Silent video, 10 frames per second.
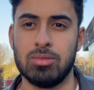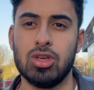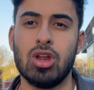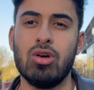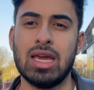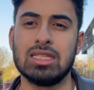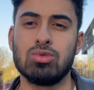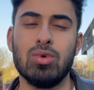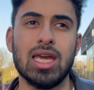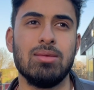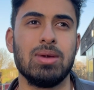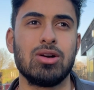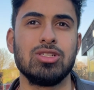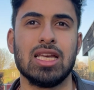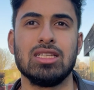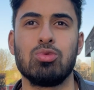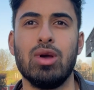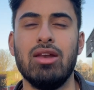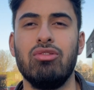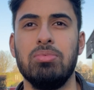You know, it's weird, because it's
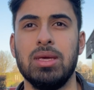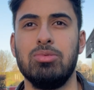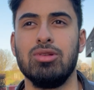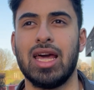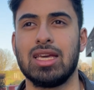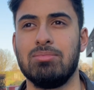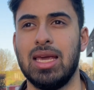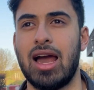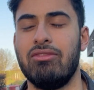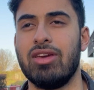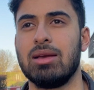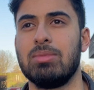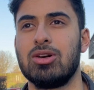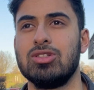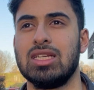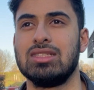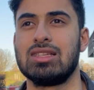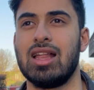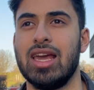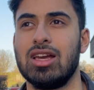weird for people like me, I think, because
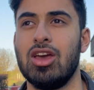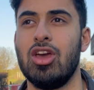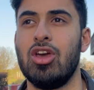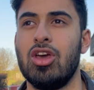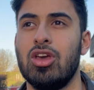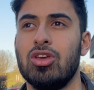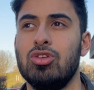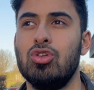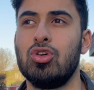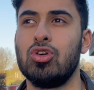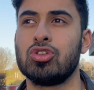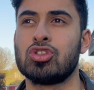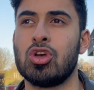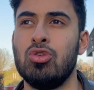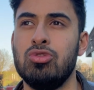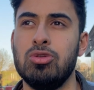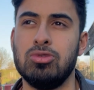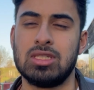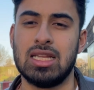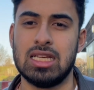it's like you're so
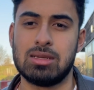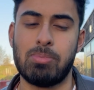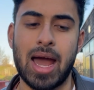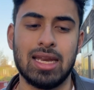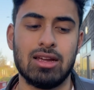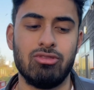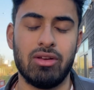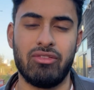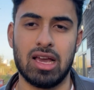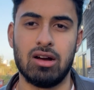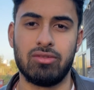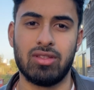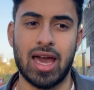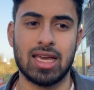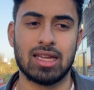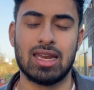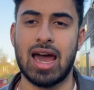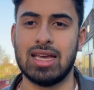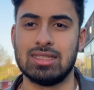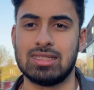used to this binary thing of like
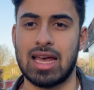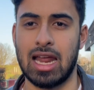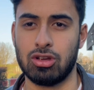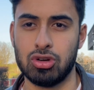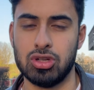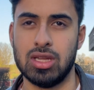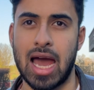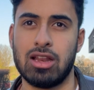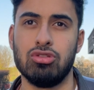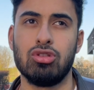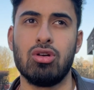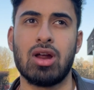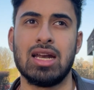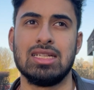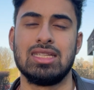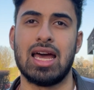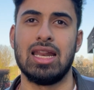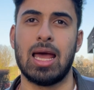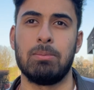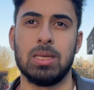nice and good, and you don't
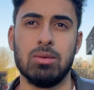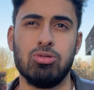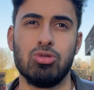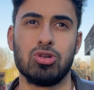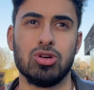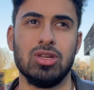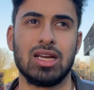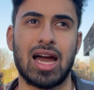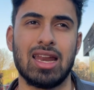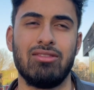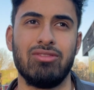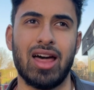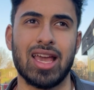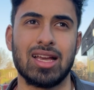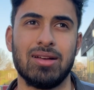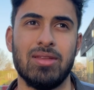understand that people could kind of like